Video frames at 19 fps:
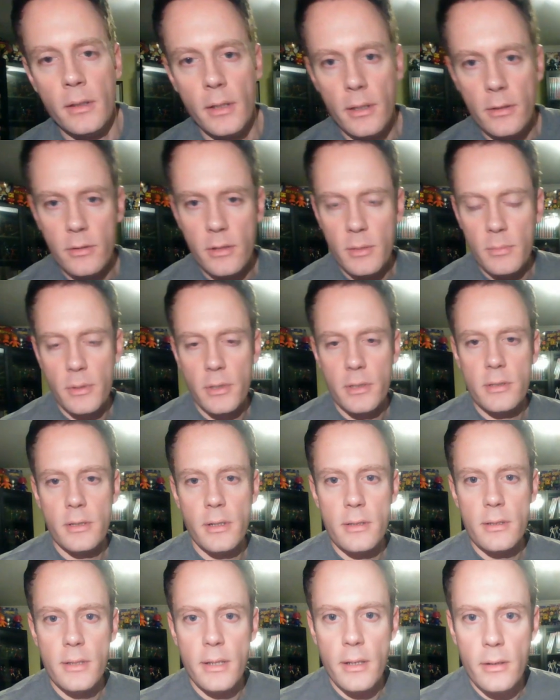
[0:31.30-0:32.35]
So this book
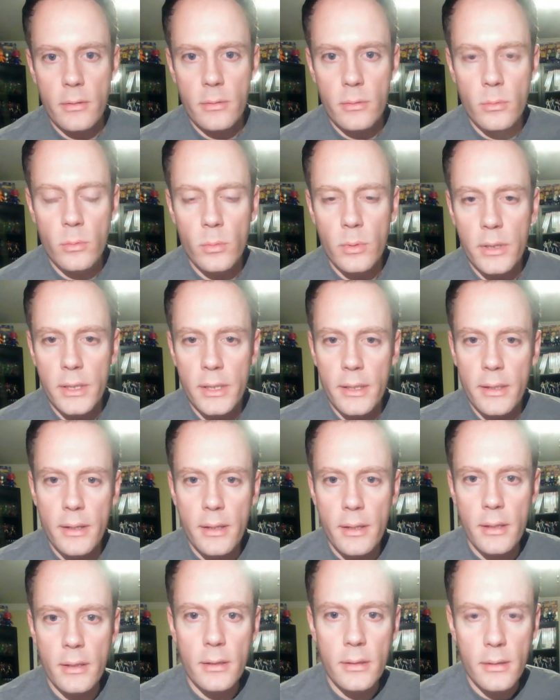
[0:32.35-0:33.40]
starts out with
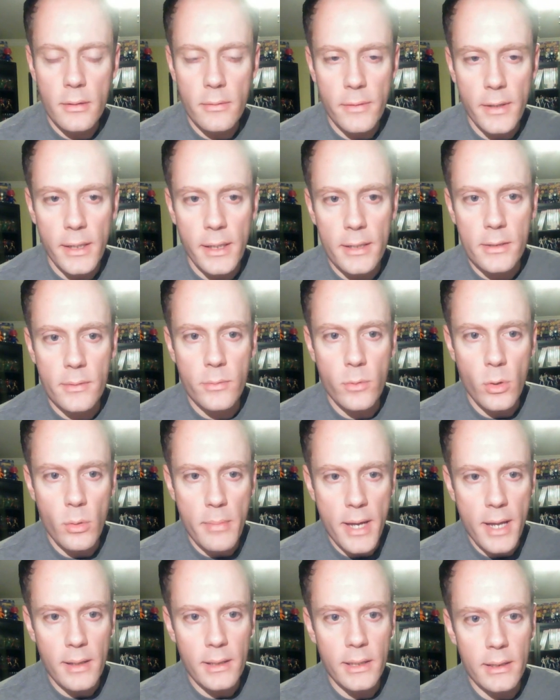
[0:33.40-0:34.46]
Fantastic Four
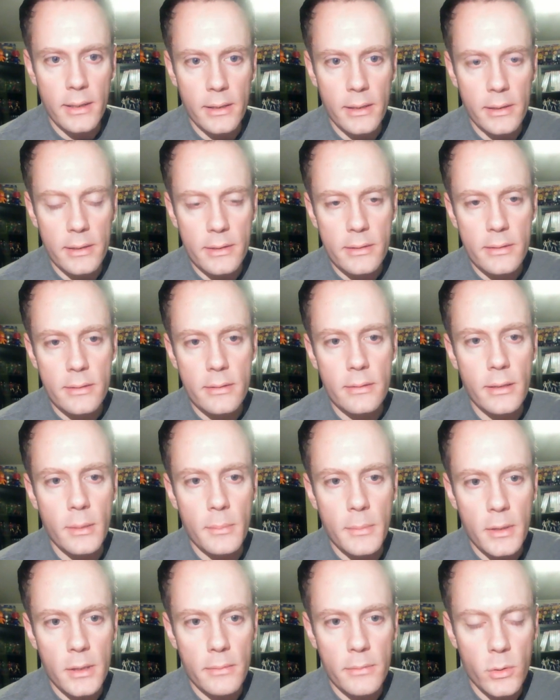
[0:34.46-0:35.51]
battling Antithesis in the
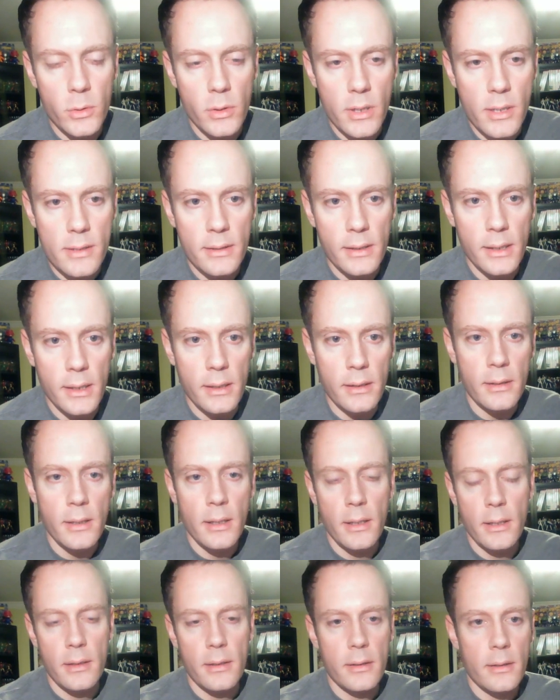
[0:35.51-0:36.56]
middle of New York City.
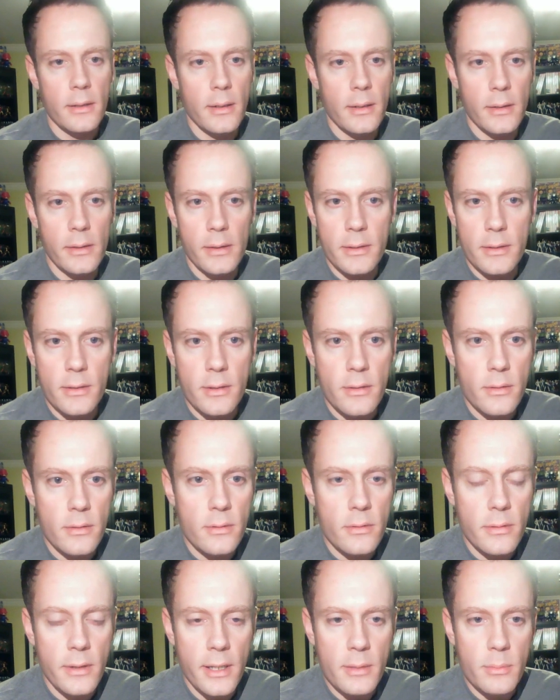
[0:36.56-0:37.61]
Antithesis
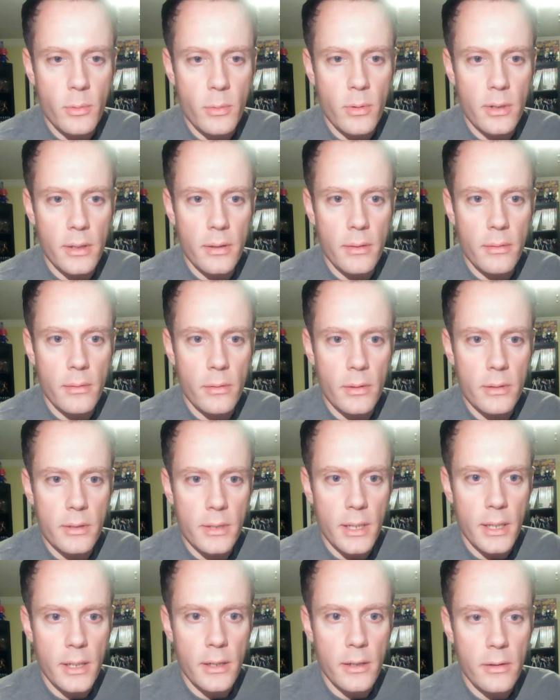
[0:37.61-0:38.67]
transported through a
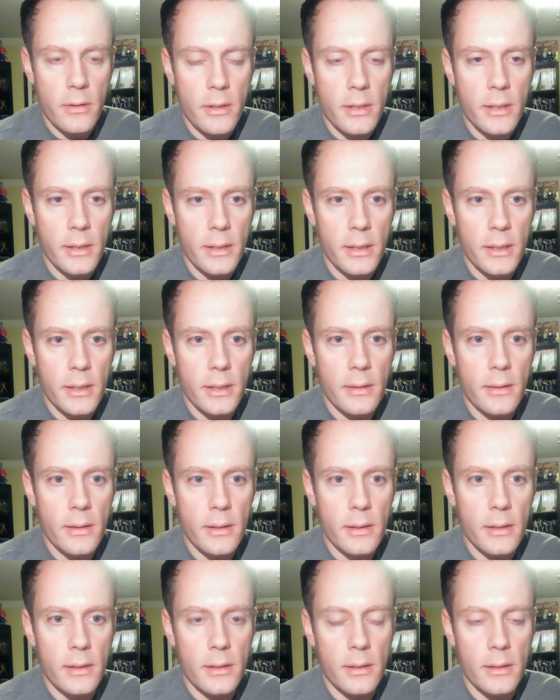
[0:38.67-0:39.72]
tear in
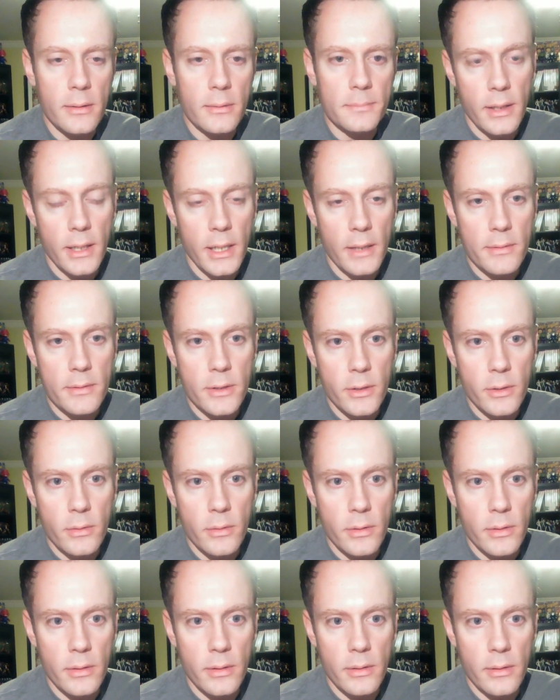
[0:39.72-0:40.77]
the negative
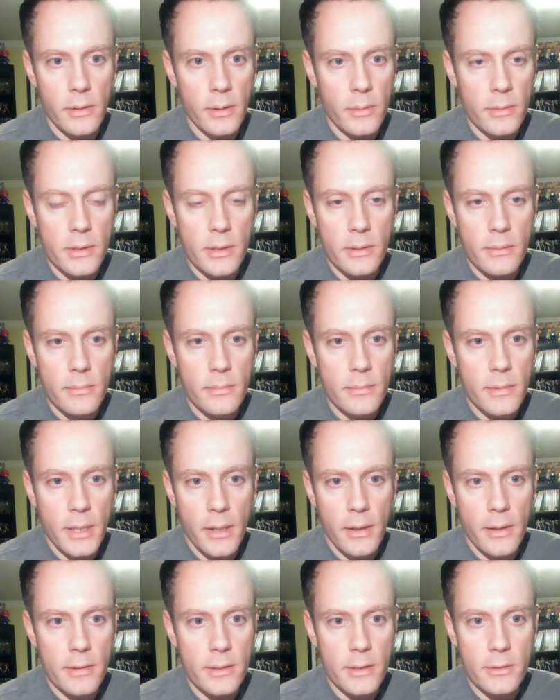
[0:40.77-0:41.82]
zone. There was a tear
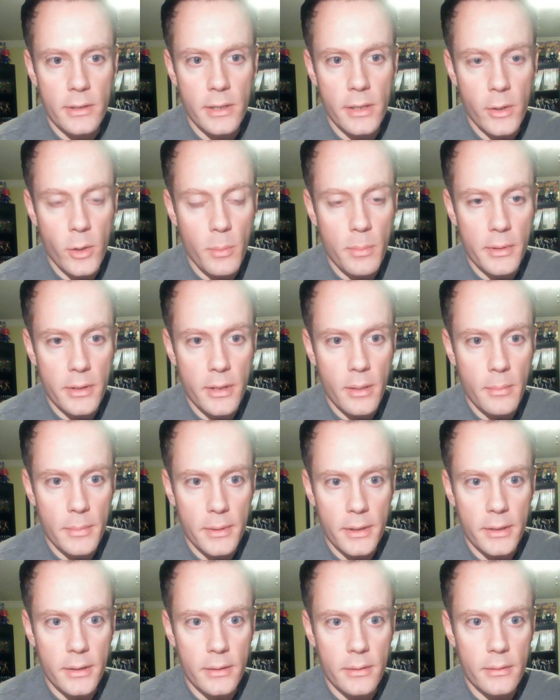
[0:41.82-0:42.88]
essentially that opened up
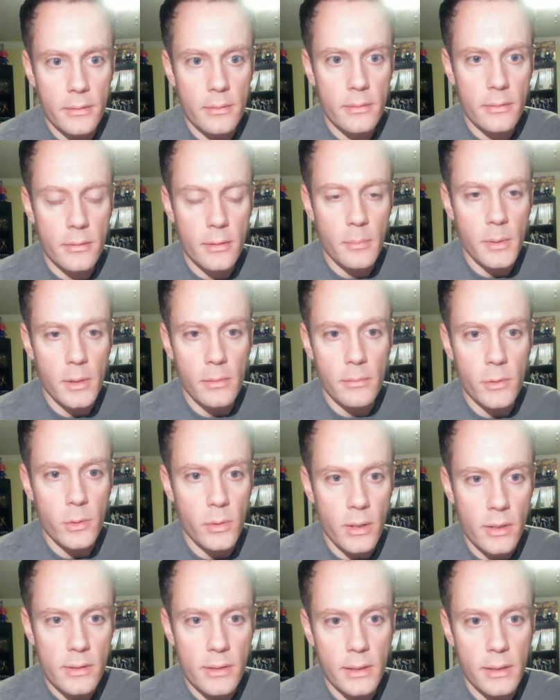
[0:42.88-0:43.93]
in the middle of New
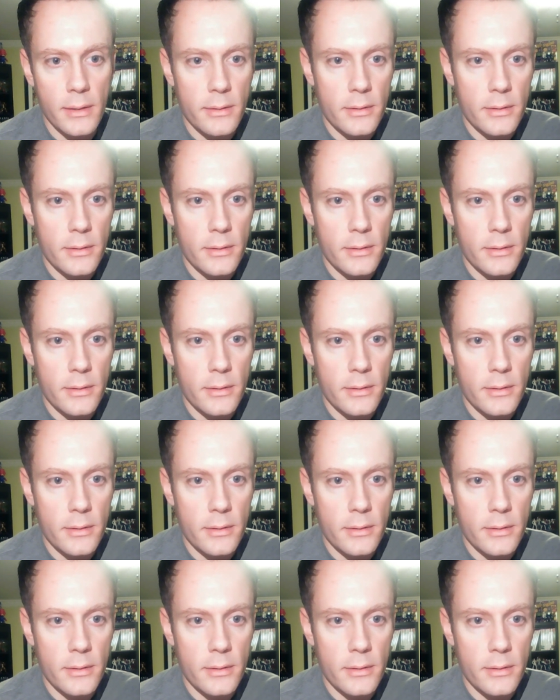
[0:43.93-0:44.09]
York City.